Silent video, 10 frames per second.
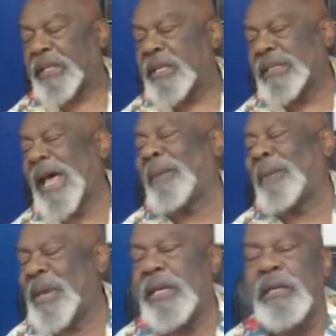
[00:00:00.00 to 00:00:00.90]

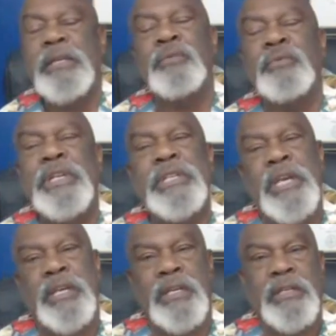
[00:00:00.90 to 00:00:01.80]
So
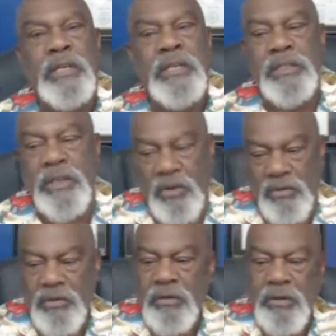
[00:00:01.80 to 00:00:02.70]
I'm gonna take for
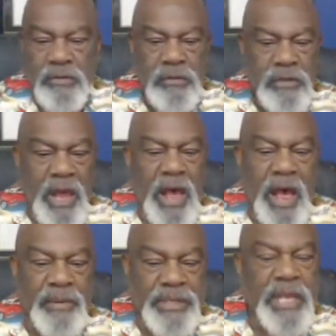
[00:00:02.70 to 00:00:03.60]
granted
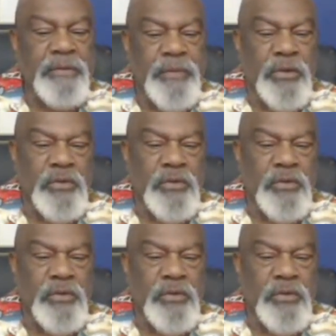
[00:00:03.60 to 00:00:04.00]
you got that.